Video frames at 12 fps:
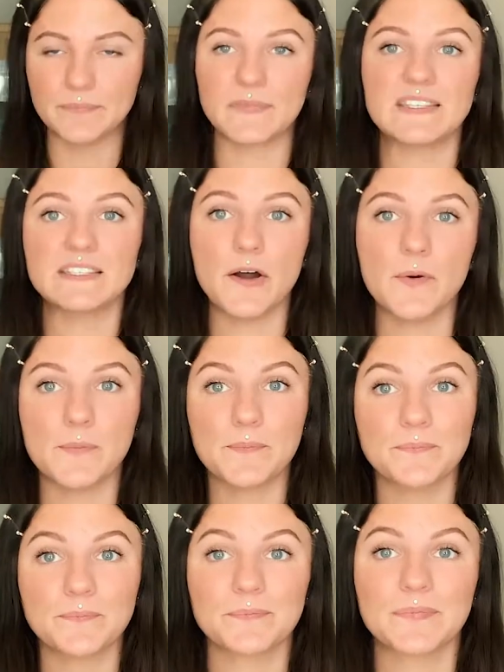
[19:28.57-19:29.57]
So
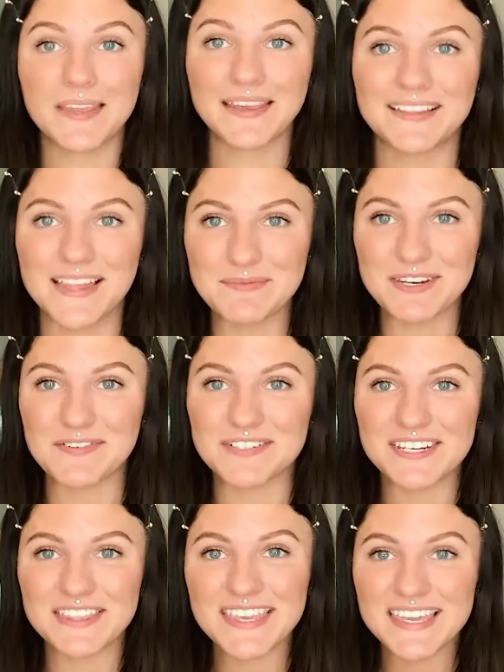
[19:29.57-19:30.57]
let me know what
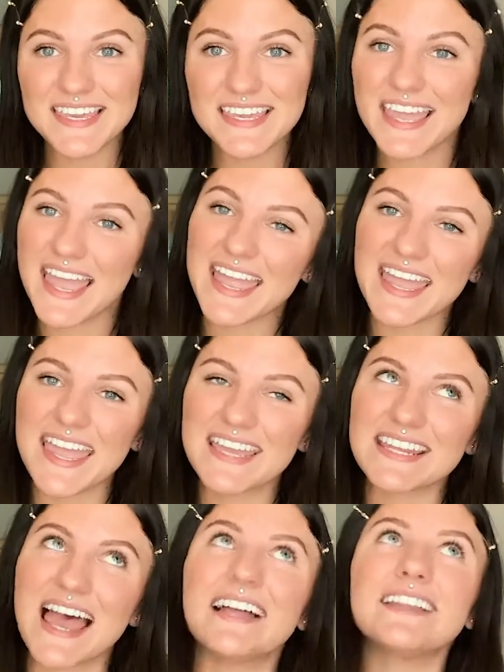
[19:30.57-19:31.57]
you think,
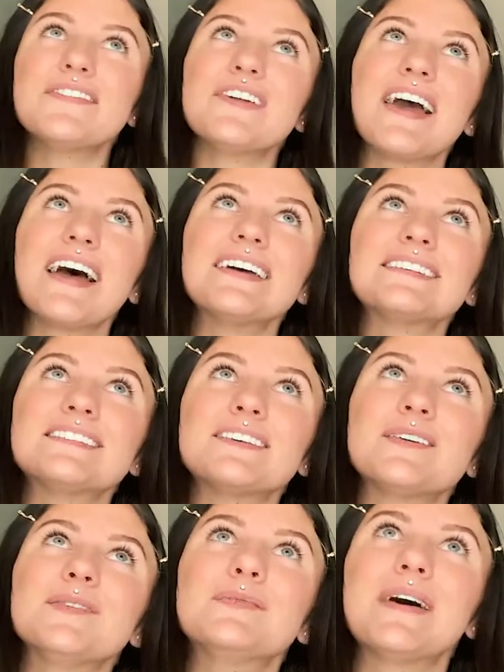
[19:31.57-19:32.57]
and I love you guys
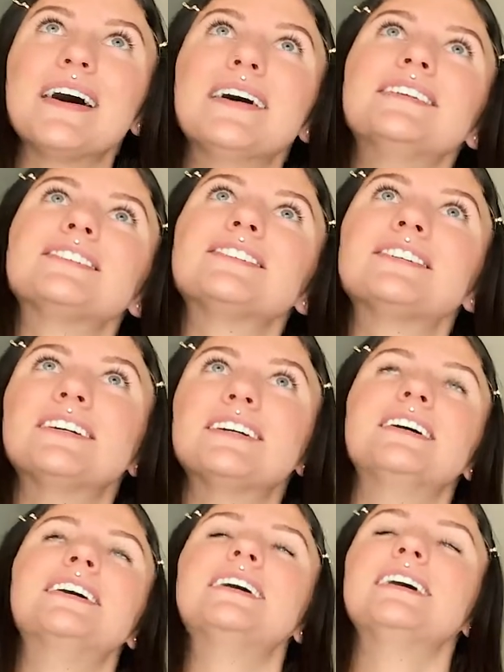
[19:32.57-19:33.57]
so much.
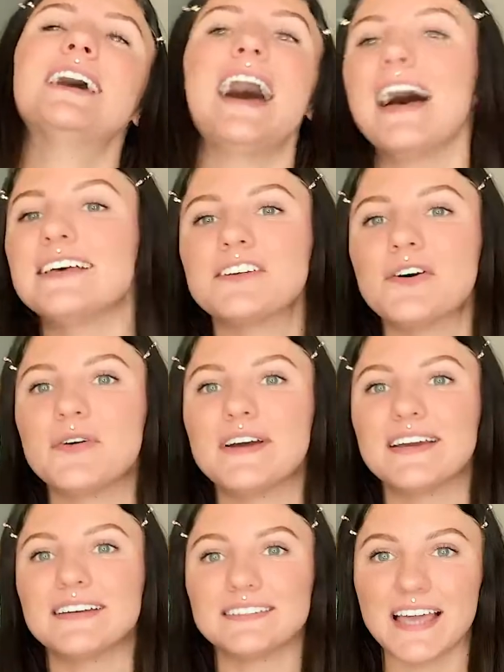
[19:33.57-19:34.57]
As
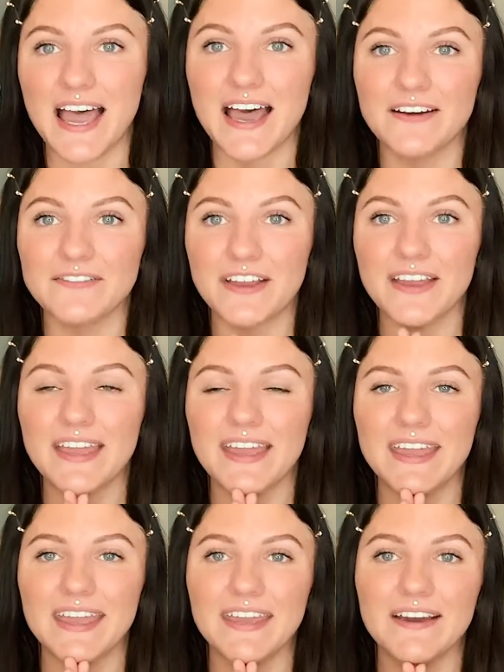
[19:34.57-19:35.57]
always, have
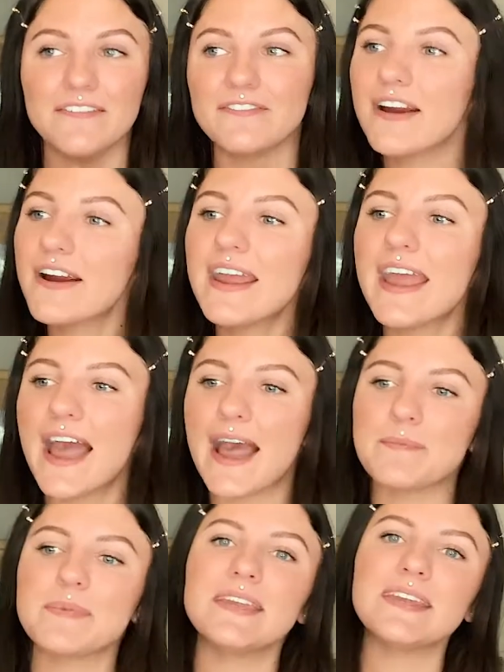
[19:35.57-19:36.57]
a very
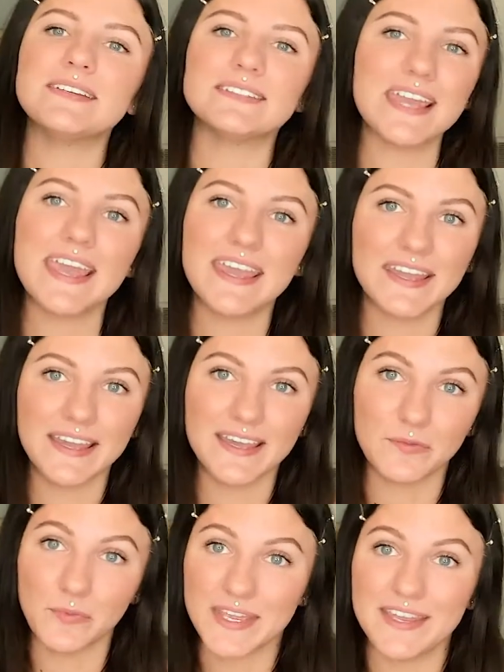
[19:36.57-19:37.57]
happy day
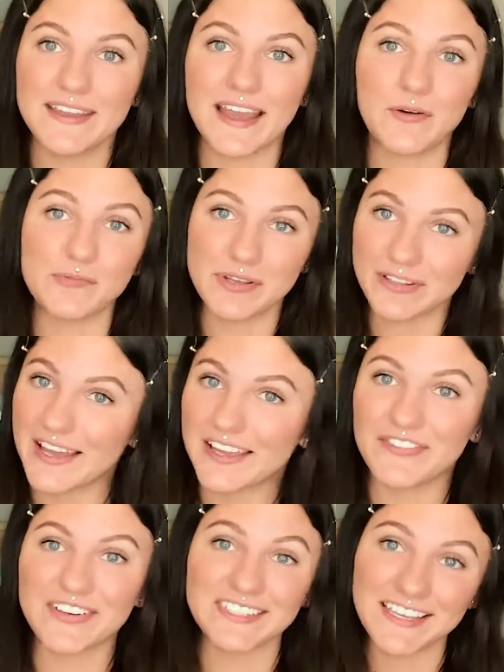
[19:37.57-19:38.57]
and week. I would be lying
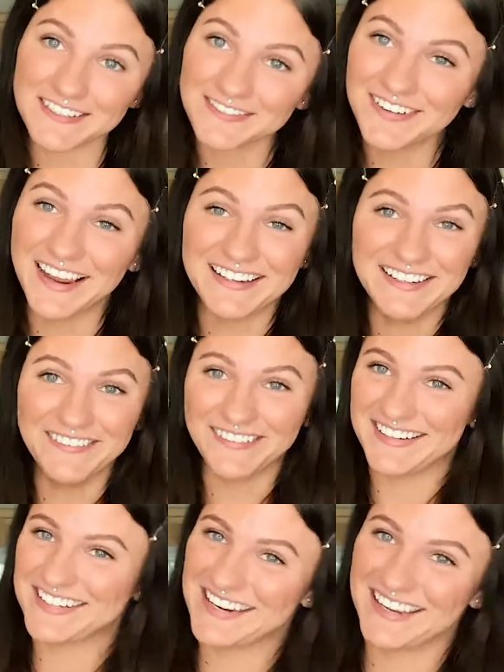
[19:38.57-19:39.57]
if I said I knew
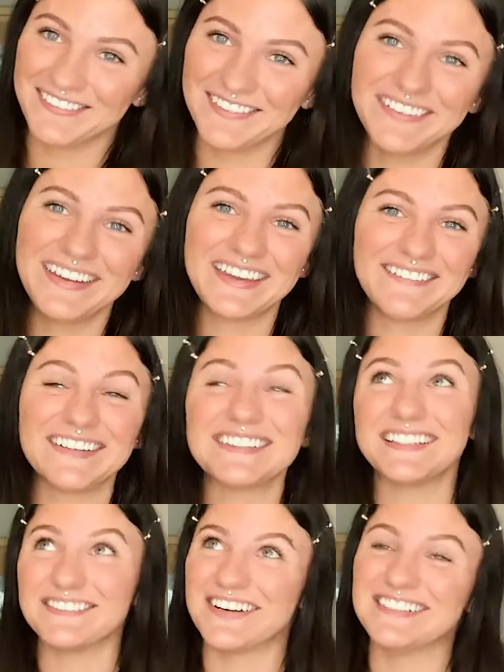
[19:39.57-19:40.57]
which day of the week it was.
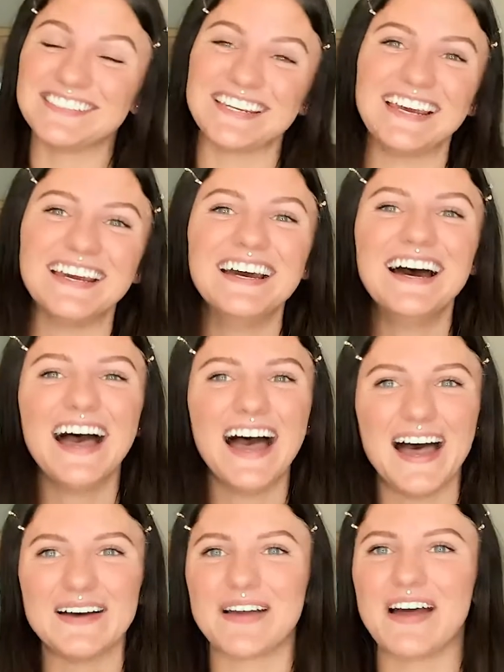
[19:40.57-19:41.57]
It's Wednesday.
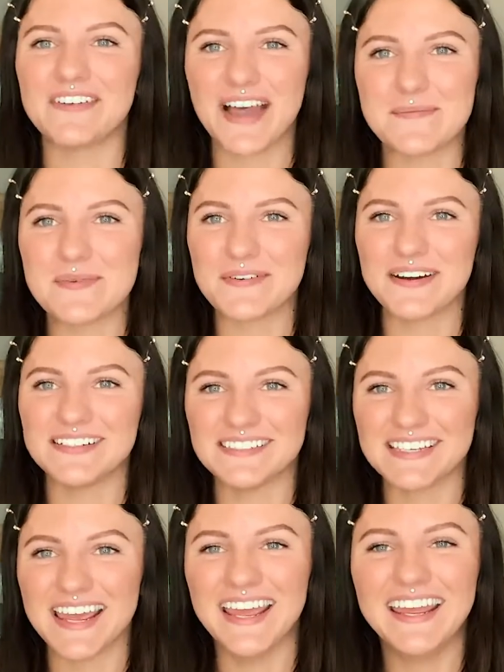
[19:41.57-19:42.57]
Have a happy
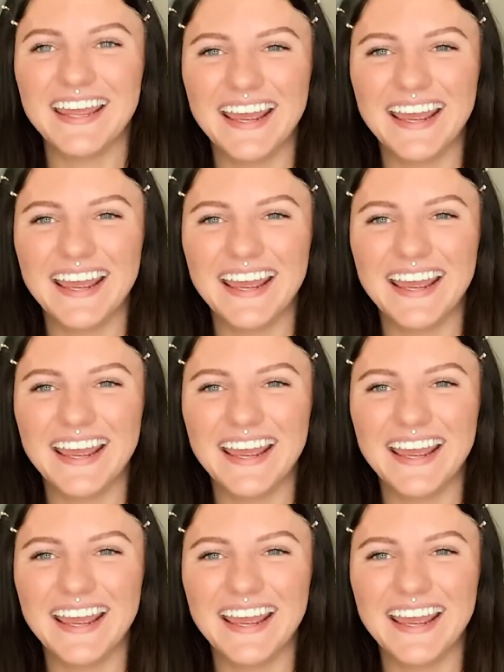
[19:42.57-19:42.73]
Wednesday.